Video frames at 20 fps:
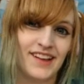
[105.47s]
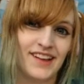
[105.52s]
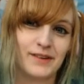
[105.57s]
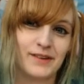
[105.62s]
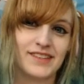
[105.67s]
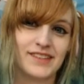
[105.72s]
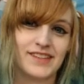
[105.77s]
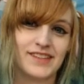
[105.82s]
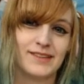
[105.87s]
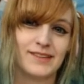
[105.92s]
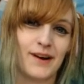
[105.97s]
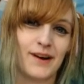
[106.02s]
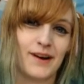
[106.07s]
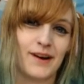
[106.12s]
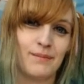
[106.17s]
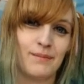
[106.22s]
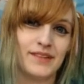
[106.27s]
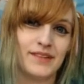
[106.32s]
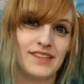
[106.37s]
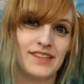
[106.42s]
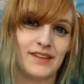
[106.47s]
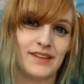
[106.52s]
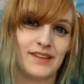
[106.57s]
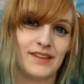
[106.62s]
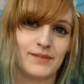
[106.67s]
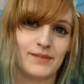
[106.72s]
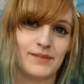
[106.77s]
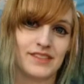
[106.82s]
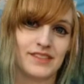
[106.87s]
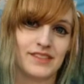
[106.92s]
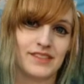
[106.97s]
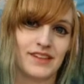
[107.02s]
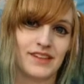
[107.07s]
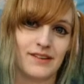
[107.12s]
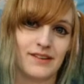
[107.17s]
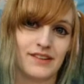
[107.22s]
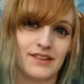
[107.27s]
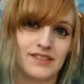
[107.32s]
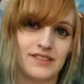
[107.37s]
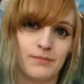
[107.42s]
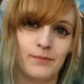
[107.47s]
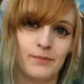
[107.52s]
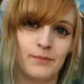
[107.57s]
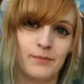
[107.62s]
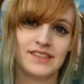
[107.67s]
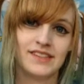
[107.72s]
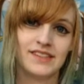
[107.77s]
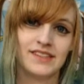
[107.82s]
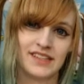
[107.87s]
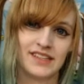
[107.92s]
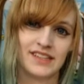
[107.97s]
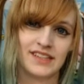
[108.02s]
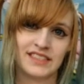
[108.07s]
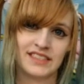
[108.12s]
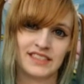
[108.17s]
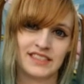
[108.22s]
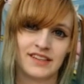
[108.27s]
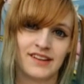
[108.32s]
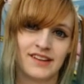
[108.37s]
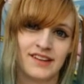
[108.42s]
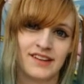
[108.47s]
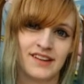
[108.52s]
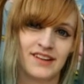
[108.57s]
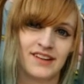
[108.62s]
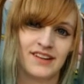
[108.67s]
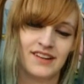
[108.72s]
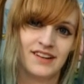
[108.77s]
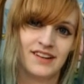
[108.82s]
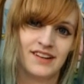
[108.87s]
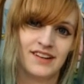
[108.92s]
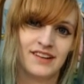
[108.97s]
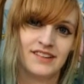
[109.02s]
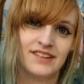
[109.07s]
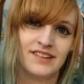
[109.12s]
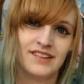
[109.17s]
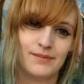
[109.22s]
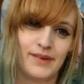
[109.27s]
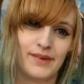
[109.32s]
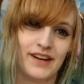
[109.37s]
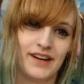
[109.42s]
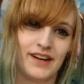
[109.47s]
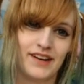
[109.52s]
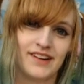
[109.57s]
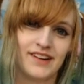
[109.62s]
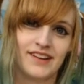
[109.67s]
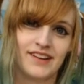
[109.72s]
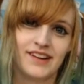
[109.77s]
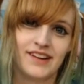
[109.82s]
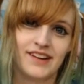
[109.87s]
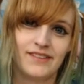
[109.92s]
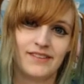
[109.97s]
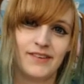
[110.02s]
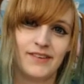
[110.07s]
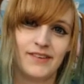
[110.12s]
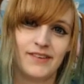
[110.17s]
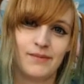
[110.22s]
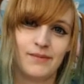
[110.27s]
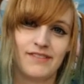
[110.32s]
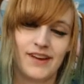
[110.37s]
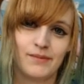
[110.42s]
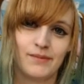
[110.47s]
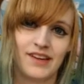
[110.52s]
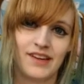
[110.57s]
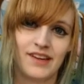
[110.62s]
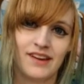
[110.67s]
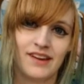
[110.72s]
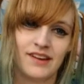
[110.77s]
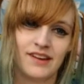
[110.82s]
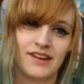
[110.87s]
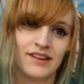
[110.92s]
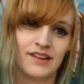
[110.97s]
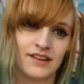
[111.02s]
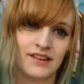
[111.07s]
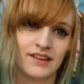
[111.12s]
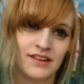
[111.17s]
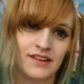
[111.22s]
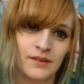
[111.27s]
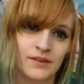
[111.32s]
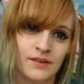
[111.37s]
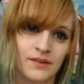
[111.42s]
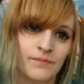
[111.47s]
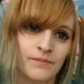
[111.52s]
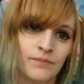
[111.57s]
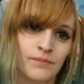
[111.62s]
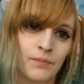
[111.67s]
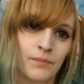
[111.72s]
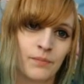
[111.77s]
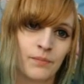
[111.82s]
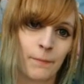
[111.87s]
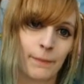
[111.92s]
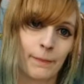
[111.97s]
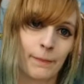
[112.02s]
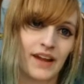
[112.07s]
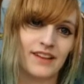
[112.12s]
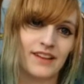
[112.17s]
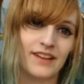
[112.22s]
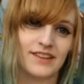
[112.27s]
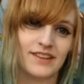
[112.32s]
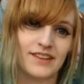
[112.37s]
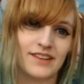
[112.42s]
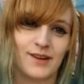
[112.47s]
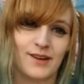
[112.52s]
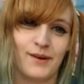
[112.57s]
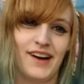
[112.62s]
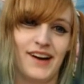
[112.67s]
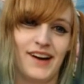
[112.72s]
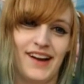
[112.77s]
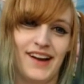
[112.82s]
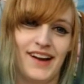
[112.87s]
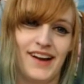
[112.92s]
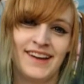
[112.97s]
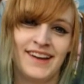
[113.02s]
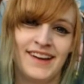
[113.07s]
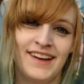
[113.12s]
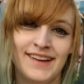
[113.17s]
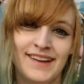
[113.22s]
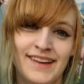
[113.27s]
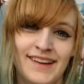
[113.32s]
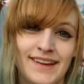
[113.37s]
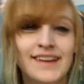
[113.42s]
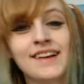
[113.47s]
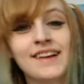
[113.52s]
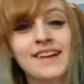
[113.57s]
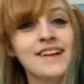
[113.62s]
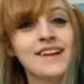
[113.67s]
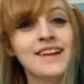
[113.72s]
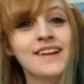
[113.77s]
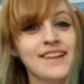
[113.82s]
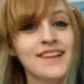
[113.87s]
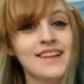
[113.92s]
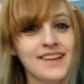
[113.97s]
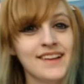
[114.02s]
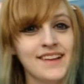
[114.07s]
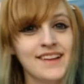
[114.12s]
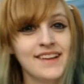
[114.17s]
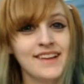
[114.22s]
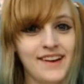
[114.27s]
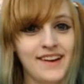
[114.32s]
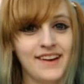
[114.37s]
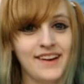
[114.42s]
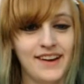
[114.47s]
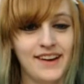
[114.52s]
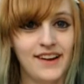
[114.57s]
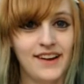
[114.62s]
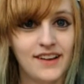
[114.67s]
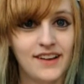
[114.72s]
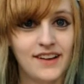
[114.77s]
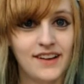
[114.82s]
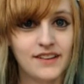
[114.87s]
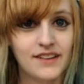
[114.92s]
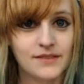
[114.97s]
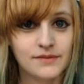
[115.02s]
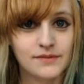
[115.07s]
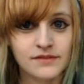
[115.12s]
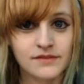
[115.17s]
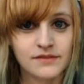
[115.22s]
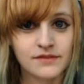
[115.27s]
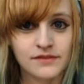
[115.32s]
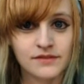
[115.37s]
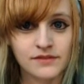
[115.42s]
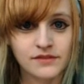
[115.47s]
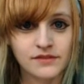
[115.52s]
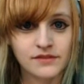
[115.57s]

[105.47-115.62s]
There is a discrepancy, so I'm just gonna arrest him. Oh, next, next, next! Doesn't matter. Gotta feed my family. He looks so high. Alright, um...